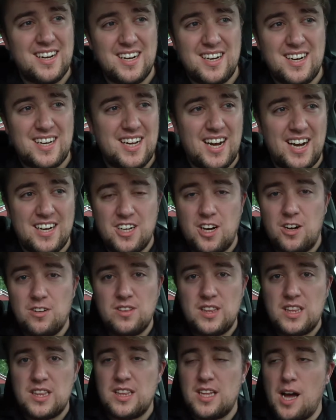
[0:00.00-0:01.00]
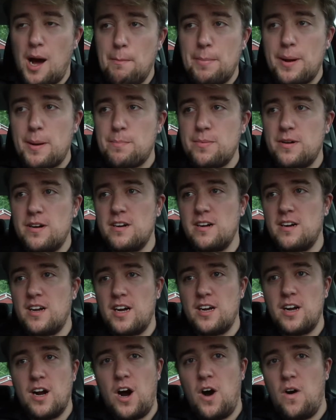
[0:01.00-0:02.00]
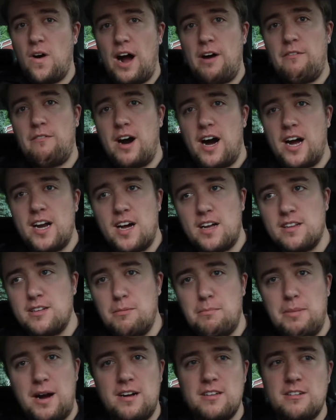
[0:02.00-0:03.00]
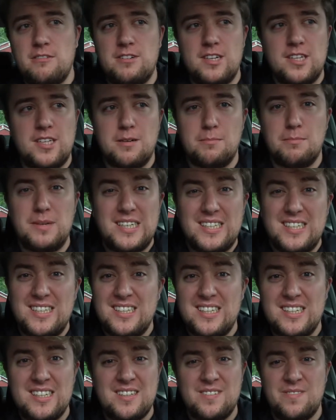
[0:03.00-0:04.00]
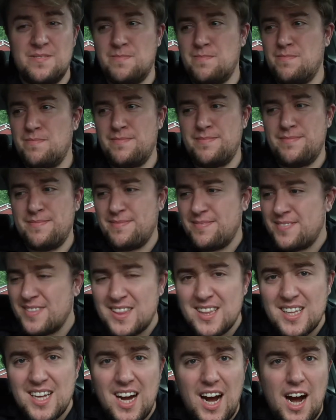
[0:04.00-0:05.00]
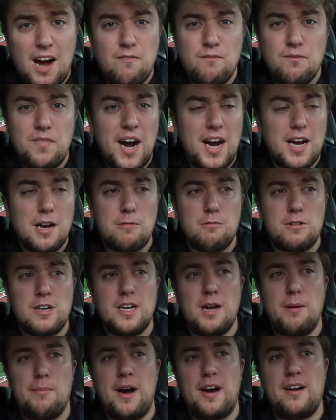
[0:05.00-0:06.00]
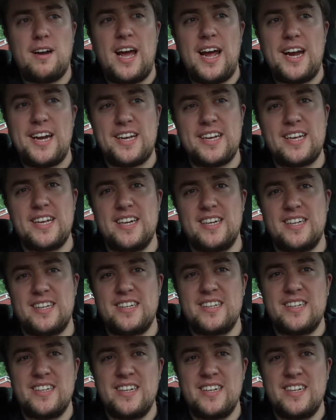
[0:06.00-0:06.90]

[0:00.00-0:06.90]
Like, I know some people is like, oh, I want all the bells and whistles. Me, I'm fine with about anything.